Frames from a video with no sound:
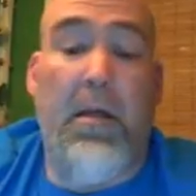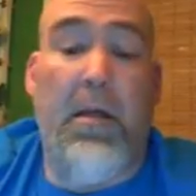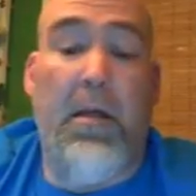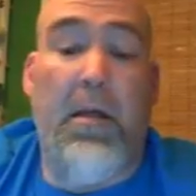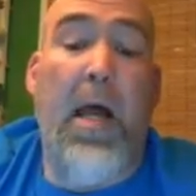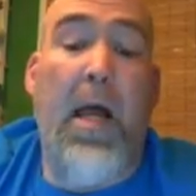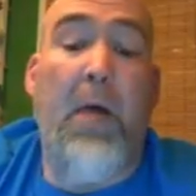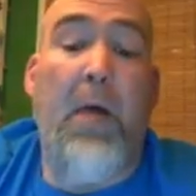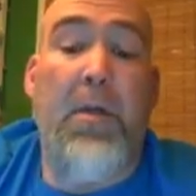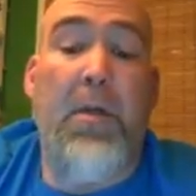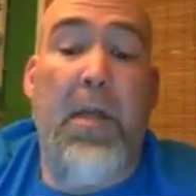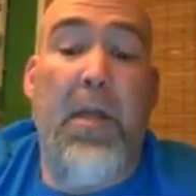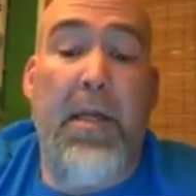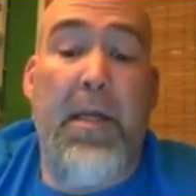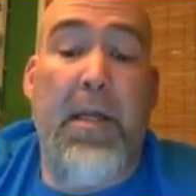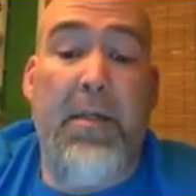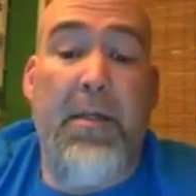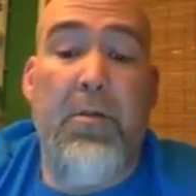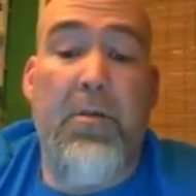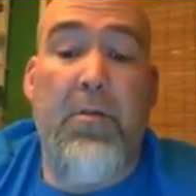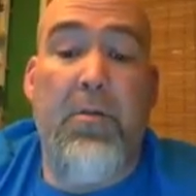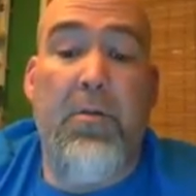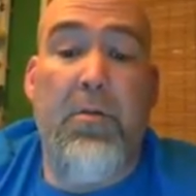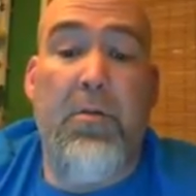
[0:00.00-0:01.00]
I would like
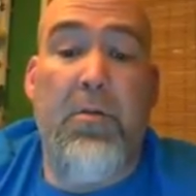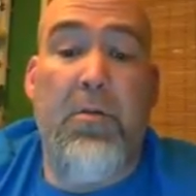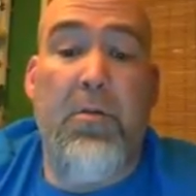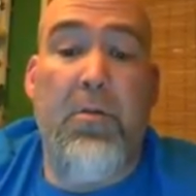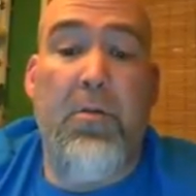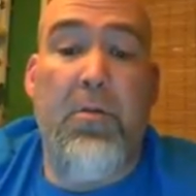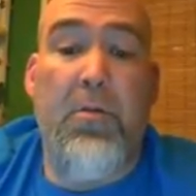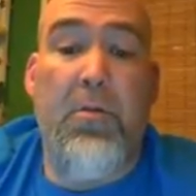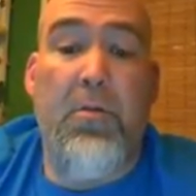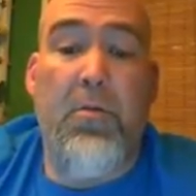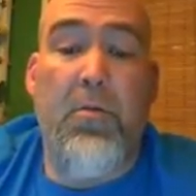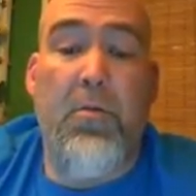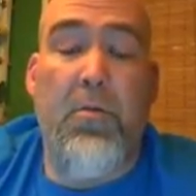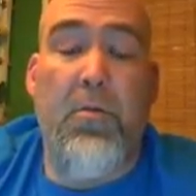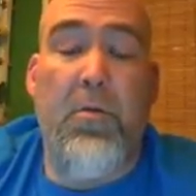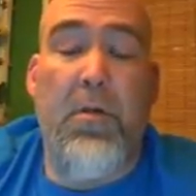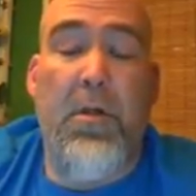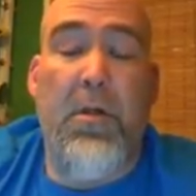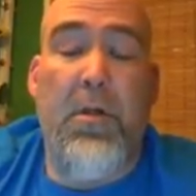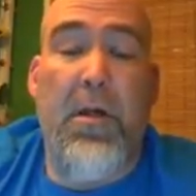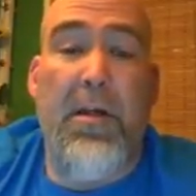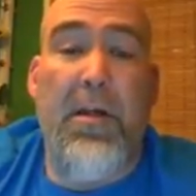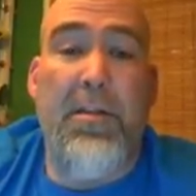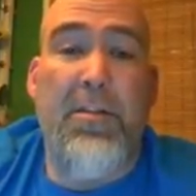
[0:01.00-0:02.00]
you
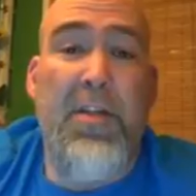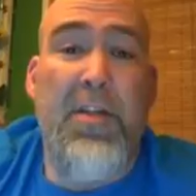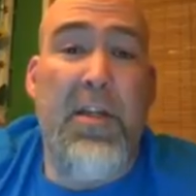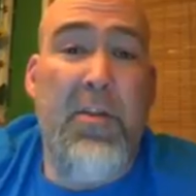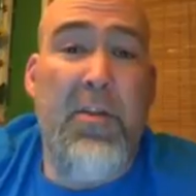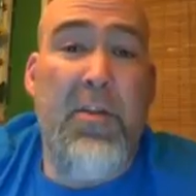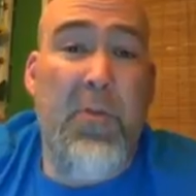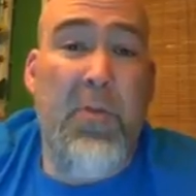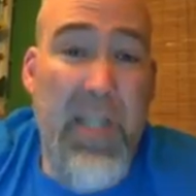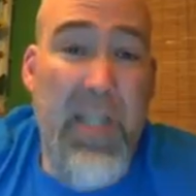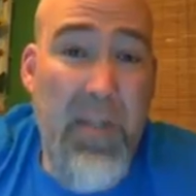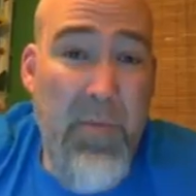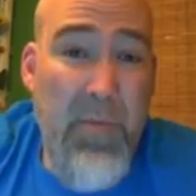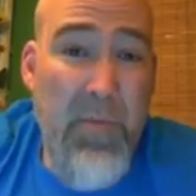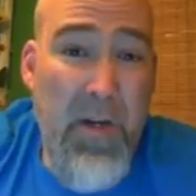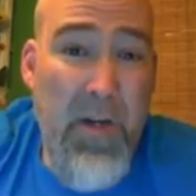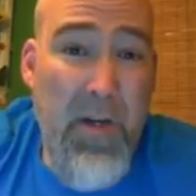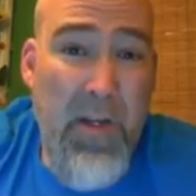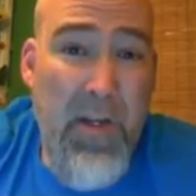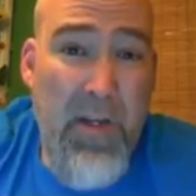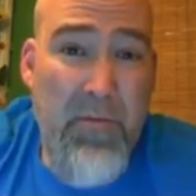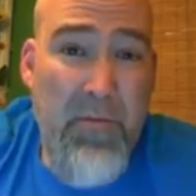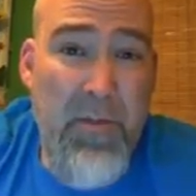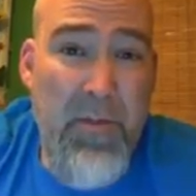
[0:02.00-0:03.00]
to check your
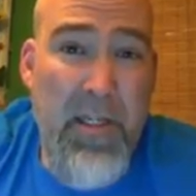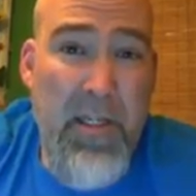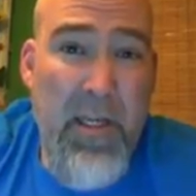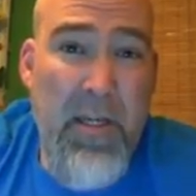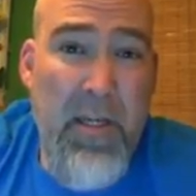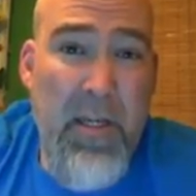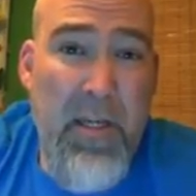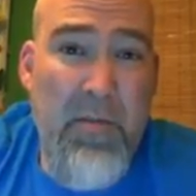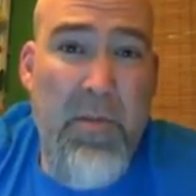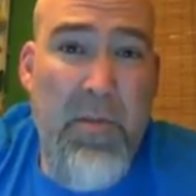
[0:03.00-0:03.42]
email every day,